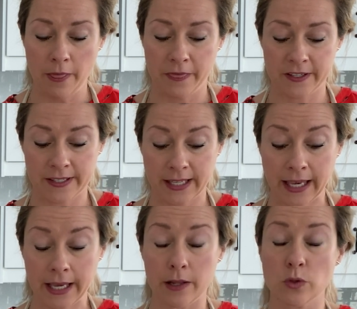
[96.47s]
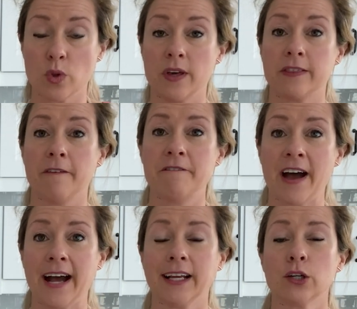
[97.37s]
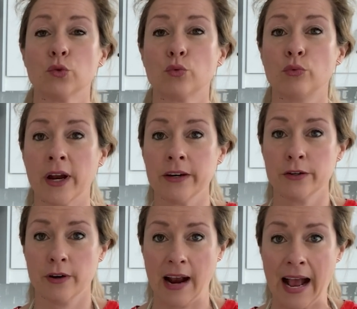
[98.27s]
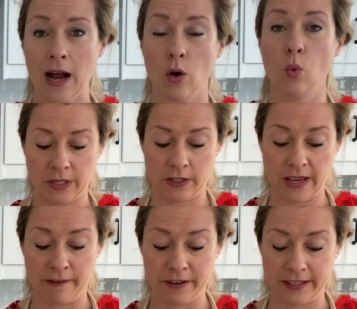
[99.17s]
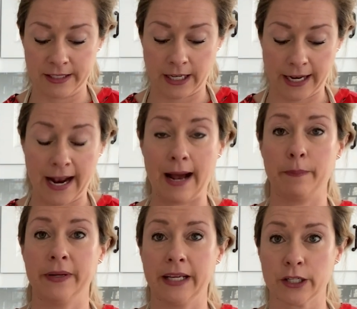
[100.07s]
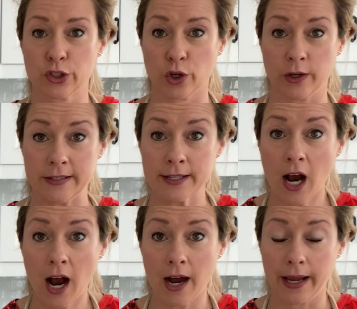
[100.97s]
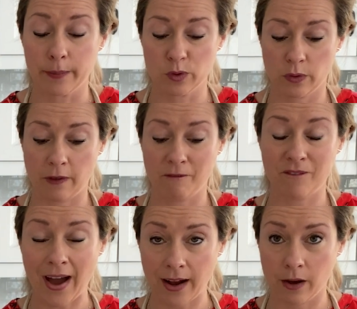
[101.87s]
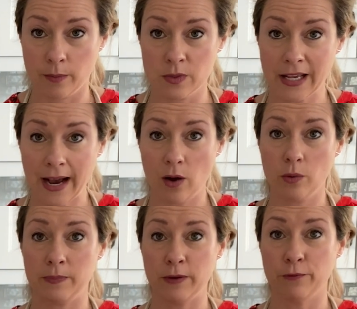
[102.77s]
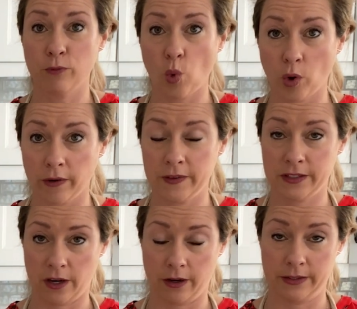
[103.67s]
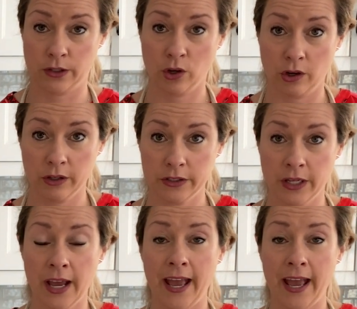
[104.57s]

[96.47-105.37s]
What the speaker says: the skin so that the fat can render out, because everything's got to happen at a certain time so that the fat comes out before the duck is cooked